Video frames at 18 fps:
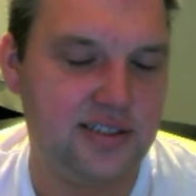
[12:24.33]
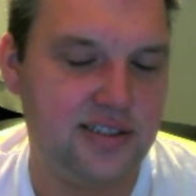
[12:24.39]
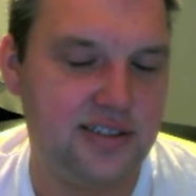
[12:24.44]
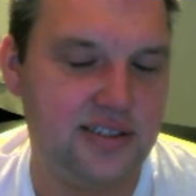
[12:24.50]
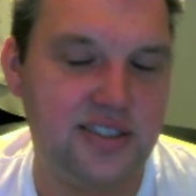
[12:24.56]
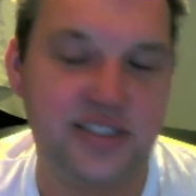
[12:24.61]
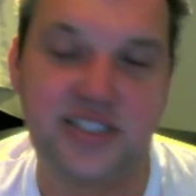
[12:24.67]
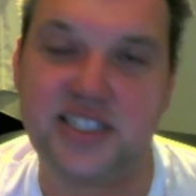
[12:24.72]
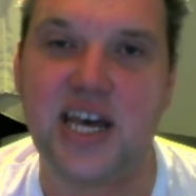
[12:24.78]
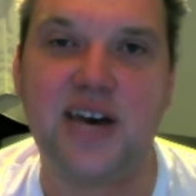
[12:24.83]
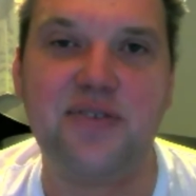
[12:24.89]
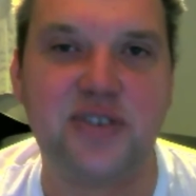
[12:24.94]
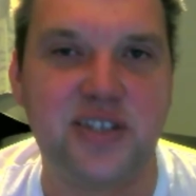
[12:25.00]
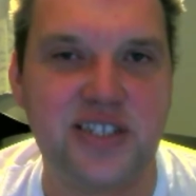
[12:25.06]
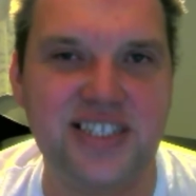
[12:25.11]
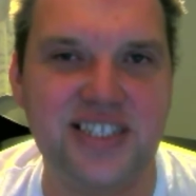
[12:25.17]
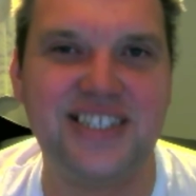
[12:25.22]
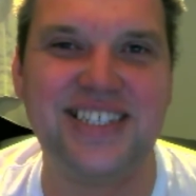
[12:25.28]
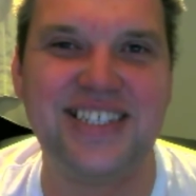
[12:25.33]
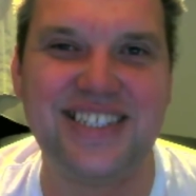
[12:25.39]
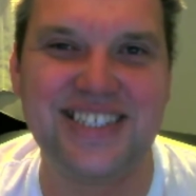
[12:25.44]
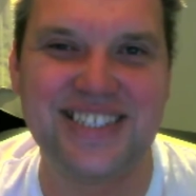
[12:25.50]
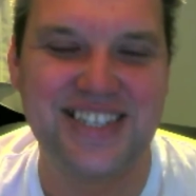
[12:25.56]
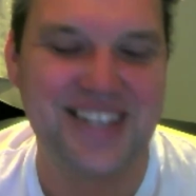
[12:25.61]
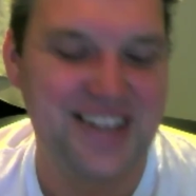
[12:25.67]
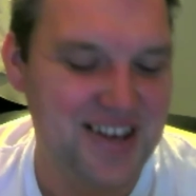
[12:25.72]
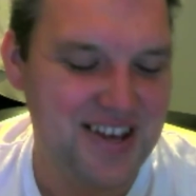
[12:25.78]
savvy
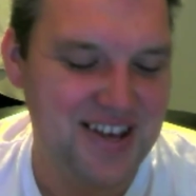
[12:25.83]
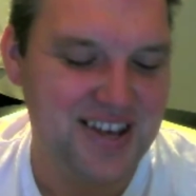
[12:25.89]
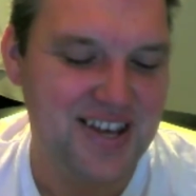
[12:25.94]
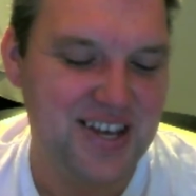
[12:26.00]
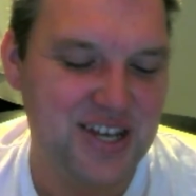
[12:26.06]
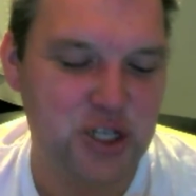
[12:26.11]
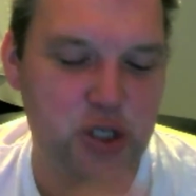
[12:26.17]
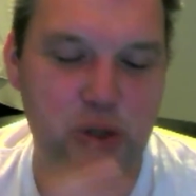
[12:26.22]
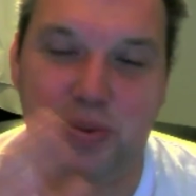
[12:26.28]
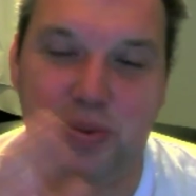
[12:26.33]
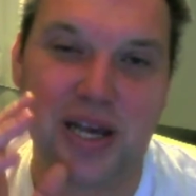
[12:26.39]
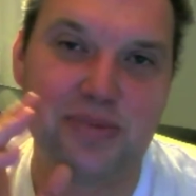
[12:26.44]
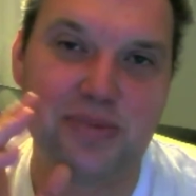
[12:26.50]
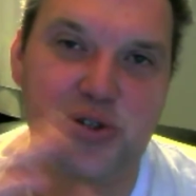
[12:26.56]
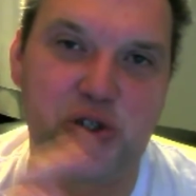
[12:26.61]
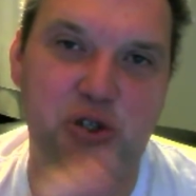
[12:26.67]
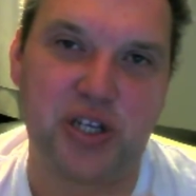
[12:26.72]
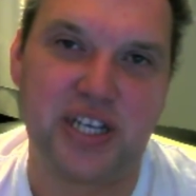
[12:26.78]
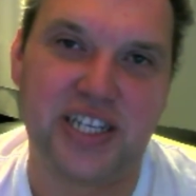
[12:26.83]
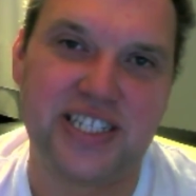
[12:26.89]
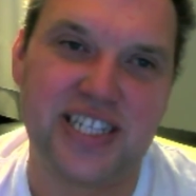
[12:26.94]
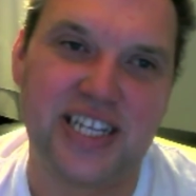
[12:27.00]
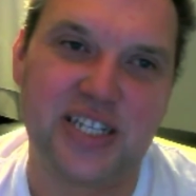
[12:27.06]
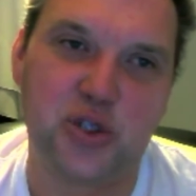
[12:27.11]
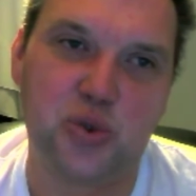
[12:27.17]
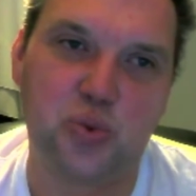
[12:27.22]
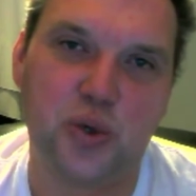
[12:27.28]
to be able to get
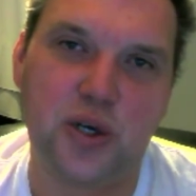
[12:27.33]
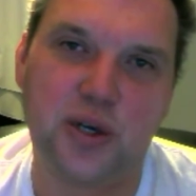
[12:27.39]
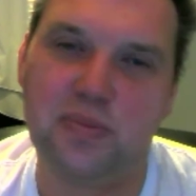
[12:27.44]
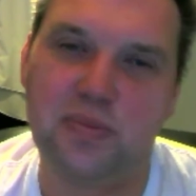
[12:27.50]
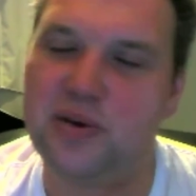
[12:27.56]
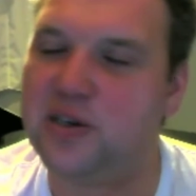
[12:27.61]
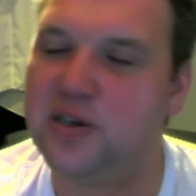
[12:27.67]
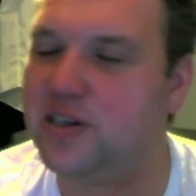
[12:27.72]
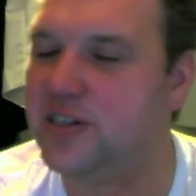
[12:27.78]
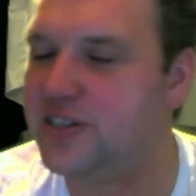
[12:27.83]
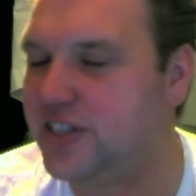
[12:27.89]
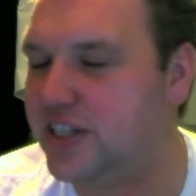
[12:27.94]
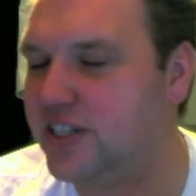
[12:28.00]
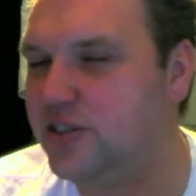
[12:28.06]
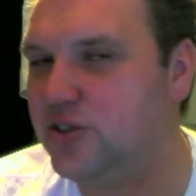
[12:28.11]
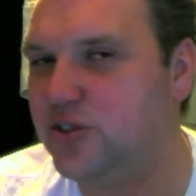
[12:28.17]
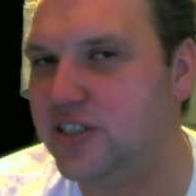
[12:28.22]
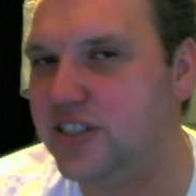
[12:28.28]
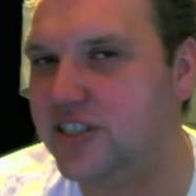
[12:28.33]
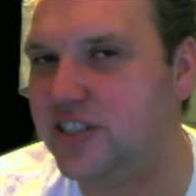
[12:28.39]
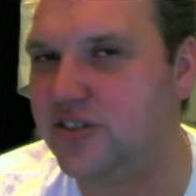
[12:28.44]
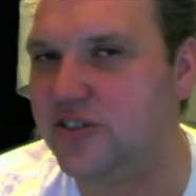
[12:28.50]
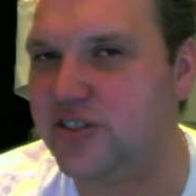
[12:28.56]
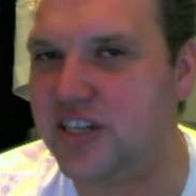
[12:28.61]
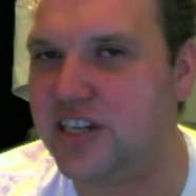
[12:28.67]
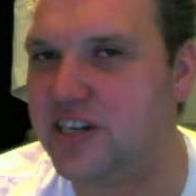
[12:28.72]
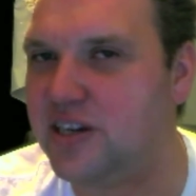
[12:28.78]
that to work, because then you need
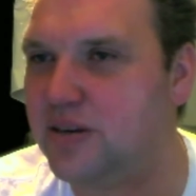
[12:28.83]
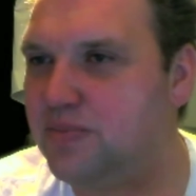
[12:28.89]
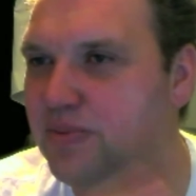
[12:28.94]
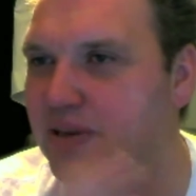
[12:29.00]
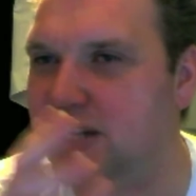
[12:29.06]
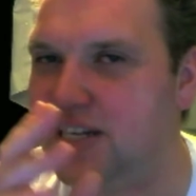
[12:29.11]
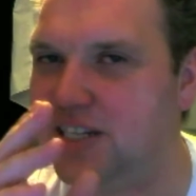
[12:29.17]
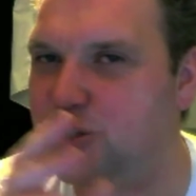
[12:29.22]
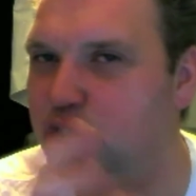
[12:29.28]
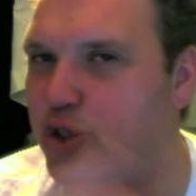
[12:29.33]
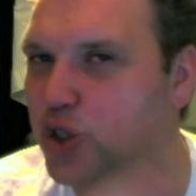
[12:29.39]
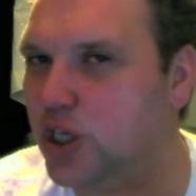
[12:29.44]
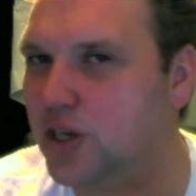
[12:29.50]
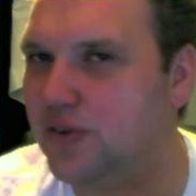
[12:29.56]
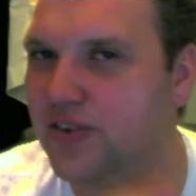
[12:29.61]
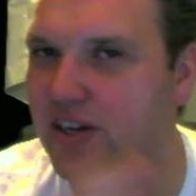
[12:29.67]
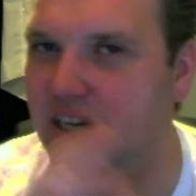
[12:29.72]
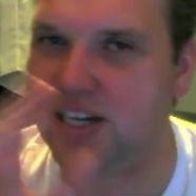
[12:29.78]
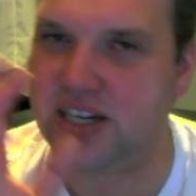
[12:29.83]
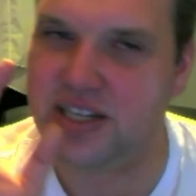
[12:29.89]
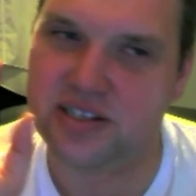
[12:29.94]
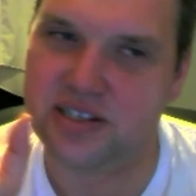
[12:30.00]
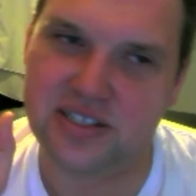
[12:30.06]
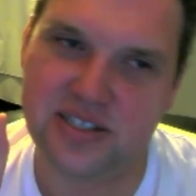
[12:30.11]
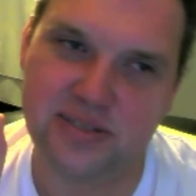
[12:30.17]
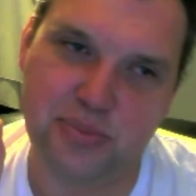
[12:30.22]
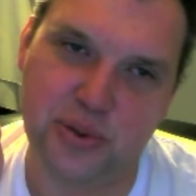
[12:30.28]
to set up a server and
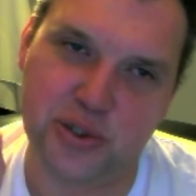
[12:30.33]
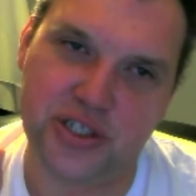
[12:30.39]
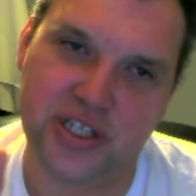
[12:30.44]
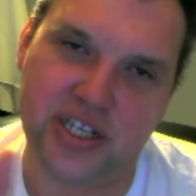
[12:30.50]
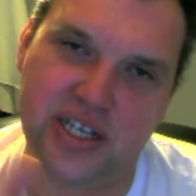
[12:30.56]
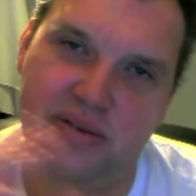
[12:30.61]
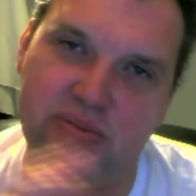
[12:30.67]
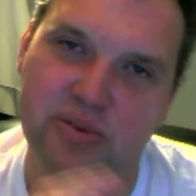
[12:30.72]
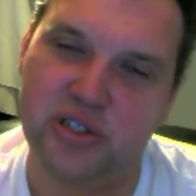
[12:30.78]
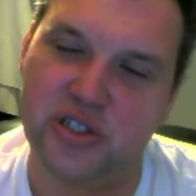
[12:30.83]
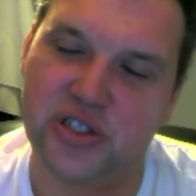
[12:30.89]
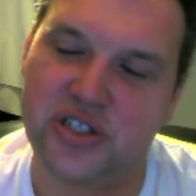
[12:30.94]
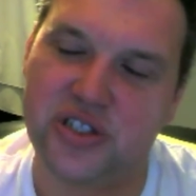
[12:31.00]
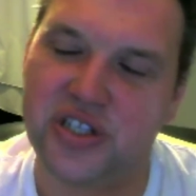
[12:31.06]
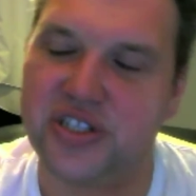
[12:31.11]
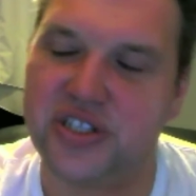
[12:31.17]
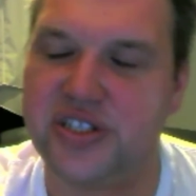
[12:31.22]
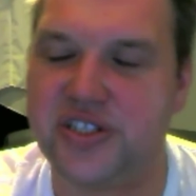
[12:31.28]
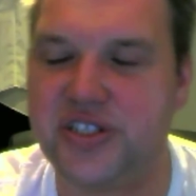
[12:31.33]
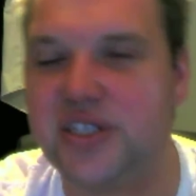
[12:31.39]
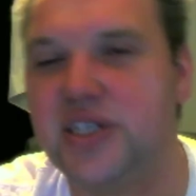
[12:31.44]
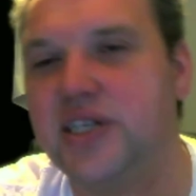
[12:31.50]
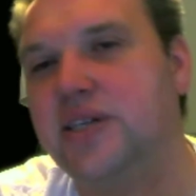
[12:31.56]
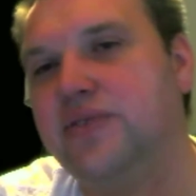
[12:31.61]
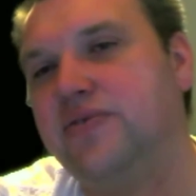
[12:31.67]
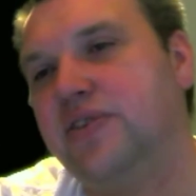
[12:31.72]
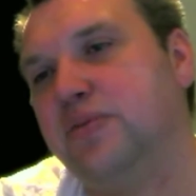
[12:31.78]
put the images on the
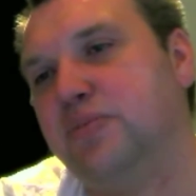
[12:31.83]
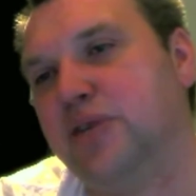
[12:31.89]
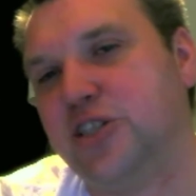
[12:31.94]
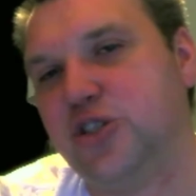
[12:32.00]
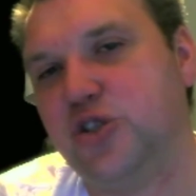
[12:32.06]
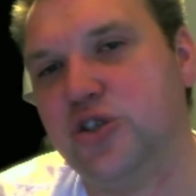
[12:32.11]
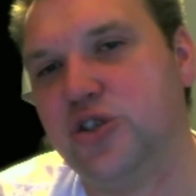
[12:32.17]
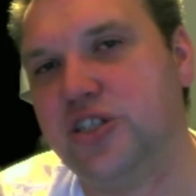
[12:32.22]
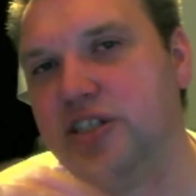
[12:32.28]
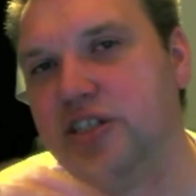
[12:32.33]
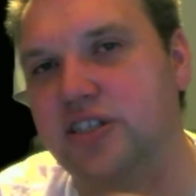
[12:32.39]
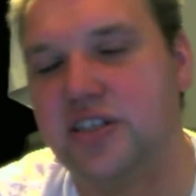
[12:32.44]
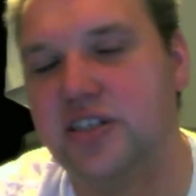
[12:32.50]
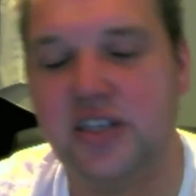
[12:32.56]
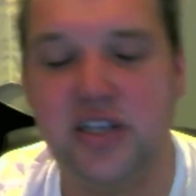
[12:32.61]
server, make sure the